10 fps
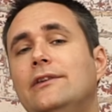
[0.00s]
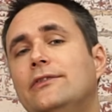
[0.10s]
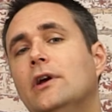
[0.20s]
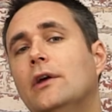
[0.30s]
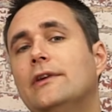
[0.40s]

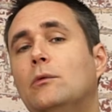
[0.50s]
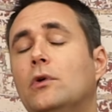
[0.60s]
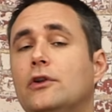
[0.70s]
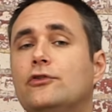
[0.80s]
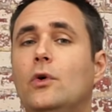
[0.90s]
DC offset will
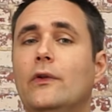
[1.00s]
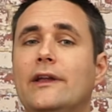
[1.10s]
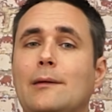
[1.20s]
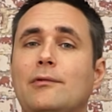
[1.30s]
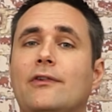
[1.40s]
control
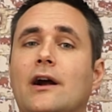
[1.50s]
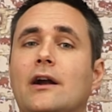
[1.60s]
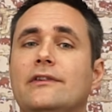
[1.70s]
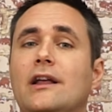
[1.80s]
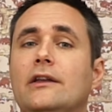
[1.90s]
the amplifier
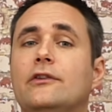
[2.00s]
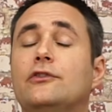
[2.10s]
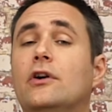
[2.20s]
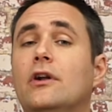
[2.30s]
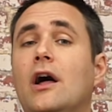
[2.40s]
and tell it to
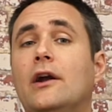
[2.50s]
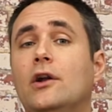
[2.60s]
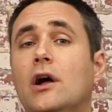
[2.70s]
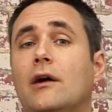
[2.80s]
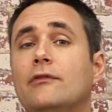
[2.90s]
turn on and
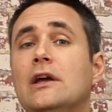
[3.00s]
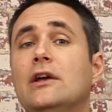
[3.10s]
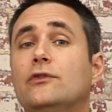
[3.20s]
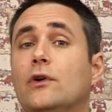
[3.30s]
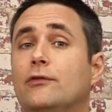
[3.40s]
off.
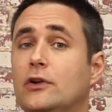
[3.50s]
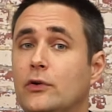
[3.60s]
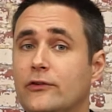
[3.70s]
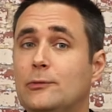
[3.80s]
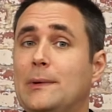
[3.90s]
So if you're
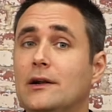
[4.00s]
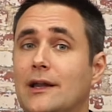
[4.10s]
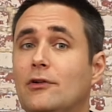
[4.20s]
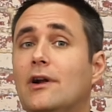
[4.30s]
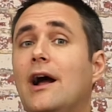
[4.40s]
using speaker
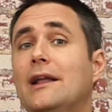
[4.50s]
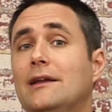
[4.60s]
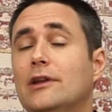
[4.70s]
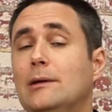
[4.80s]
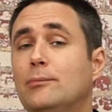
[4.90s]
level or high
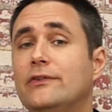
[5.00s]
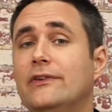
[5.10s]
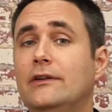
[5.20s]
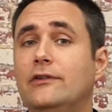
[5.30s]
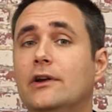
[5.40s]
level inputs
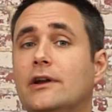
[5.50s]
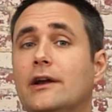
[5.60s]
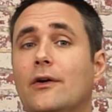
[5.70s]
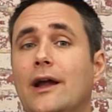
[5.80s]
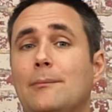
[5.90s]
into your
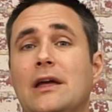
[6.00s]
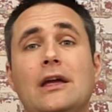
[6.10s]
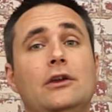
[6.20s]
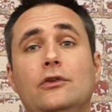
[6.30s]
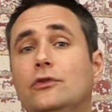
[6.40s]
KICKER amp,
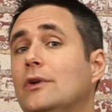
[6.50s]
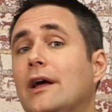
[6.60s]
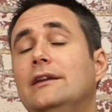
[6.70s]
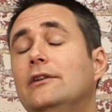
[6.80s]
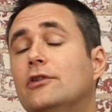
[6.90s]
you do
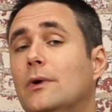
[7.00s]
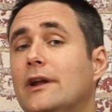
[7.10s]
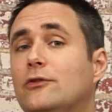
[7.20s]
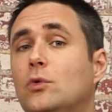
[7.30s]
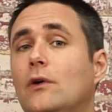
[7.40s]
not need to run
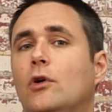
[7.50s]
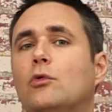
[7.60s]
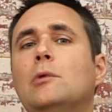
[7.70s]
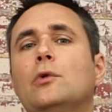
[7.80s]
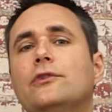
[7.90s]
a 12-volt
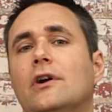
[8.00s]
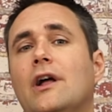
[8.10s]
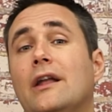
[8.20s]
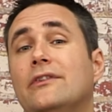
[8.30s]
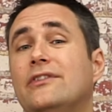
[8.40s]
remote turn
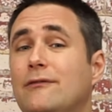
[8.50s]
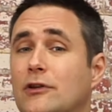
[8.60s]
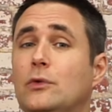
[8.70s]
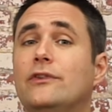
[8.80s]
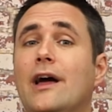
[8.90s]
on,
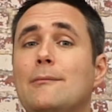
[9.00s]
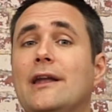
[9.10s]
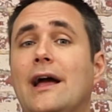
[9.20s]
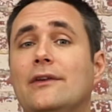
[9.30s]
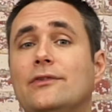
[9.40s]
saving you time
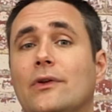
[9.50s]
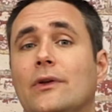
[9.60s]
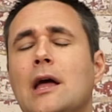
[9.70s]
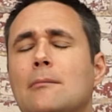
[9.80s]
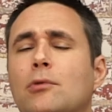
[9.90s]
and hassle.
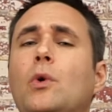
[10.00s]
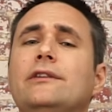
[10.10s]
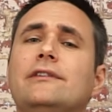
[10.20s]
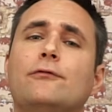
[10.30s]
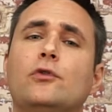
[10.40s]
But
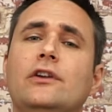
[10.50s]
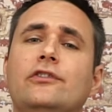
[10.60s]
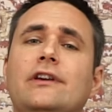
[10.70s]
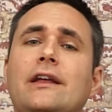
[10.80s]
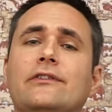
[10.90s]
what
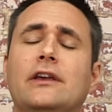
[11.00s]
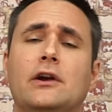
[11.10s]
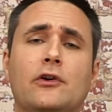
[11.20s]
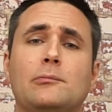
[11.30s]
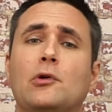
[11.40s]
differentiates
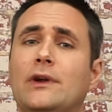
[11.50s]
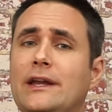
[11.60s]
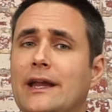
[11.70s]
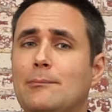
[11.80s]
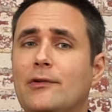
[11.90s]
KICKER's
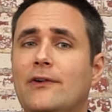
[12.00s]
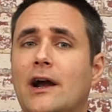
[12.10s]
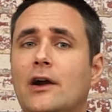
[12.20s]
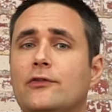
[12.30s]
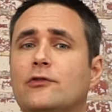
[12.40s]
marine
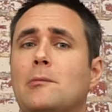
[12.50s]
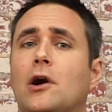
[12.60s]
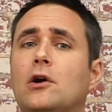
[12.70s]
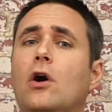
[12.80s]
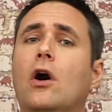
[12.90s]
amplifiers from
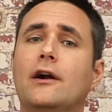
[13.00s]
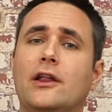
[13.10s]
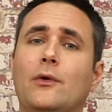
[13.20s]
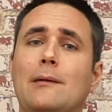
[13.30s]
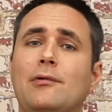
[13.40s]
our car
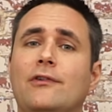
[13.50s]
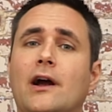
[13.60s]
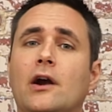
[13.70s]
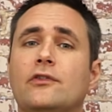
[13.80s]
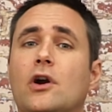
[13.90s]
audio
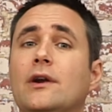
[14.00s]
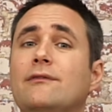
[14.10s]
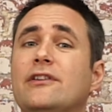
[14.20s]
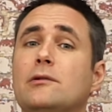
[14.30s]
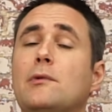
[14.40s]
amplifiers or
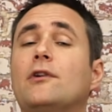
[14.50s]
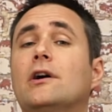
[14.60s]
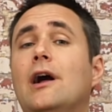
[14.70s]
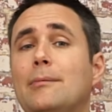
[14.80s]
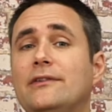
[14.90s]
even some of our
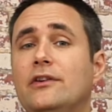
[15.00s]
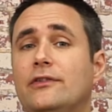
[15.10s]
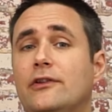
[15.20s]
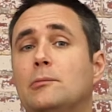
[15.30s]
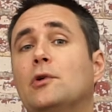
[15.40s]

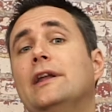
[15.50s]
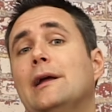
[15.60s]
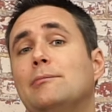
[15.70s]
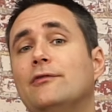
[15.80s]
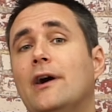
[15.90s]
competition's marine
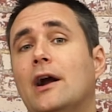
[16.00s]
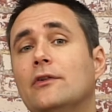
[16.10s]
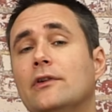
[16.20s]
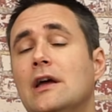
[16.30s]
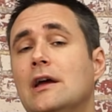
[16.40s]

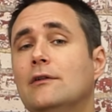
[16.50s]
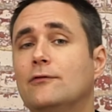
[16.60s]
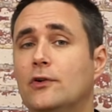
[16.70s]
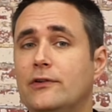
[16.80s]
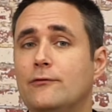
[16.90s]
amplifiers?
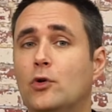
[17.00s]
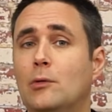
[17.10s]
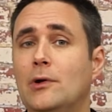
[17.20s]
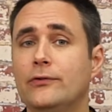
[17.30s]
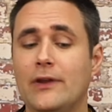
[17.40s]
First and
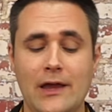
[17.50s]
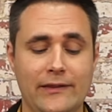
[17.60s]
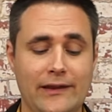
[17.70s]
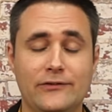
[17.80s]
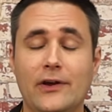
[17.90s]
foremost,
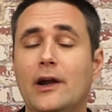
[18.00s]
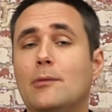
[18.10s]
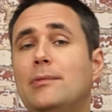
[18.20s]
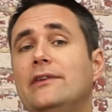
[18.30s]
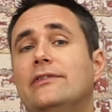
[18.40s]
the
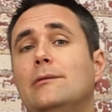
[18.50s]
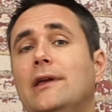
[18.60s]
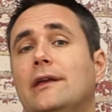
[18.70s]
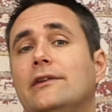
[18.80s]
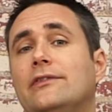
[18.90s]
entire
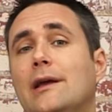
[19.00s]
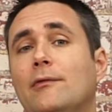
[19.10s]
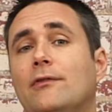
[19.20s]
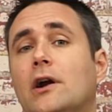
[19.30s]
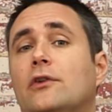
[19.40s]
PCB in this
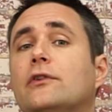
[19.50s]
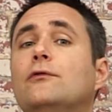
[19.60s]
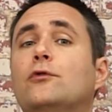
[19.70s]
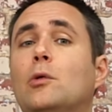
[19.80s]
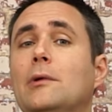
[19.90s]
amplifier is
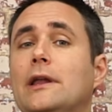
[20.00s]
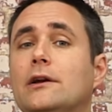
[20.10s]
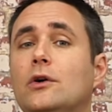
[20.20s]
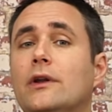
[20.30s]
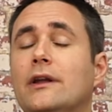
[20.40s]
conformally
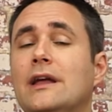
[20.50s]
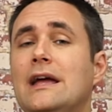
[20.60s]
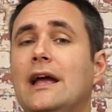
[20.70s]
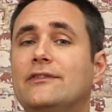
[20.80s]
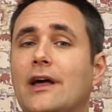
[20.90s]
coated.
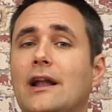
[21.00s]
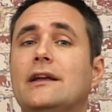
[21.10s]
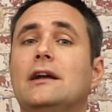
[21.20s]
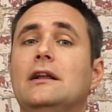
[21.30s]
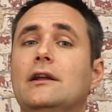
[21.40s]
It's kind of
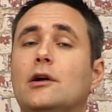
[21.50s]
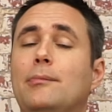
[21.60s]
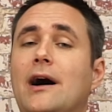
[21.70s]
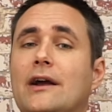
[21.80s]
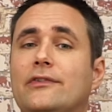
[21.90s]
like a clear
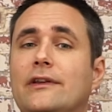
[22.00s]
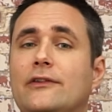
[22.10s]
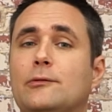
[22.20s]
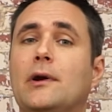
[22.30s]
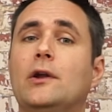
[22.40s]
epoxy
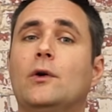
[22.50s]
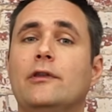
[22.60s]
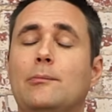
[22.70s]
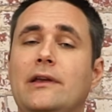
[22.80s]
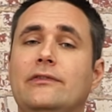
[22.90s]
that's sprayed over
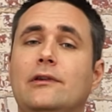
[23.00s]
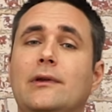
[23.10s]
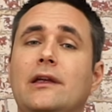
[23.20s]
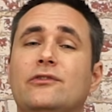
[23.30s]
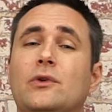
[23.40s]
the
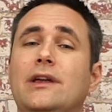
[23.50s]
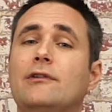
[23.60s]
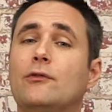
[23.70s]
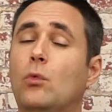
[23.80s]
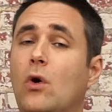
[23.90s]
PCB, so
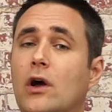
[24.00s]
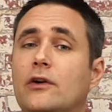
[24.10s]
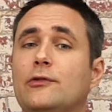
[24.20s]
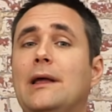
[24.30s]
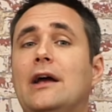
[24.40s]
even if
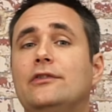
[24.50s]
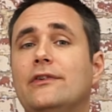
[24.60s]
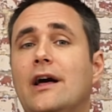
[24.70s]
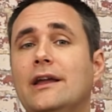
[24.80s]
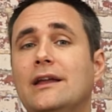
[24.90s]
water splashes
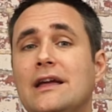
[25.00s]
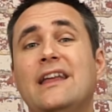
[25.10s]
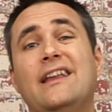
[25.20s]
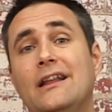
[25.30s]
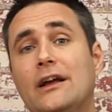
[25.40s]
on it,
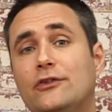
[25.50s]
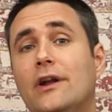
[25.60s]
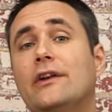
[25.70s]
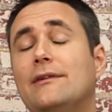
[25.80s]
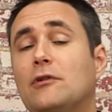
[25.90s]
the
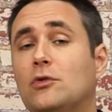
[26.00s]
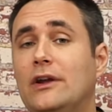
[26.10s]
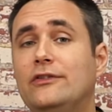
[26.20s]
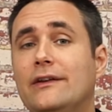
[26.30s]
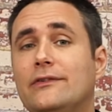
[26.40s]
electronics have a
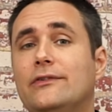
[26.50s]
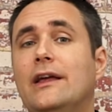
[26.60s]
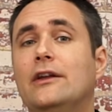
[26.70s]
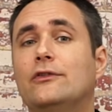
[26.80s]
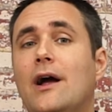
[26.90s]
great chance of
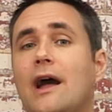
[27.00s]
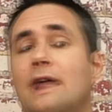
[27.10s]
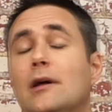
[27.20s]
staying dry.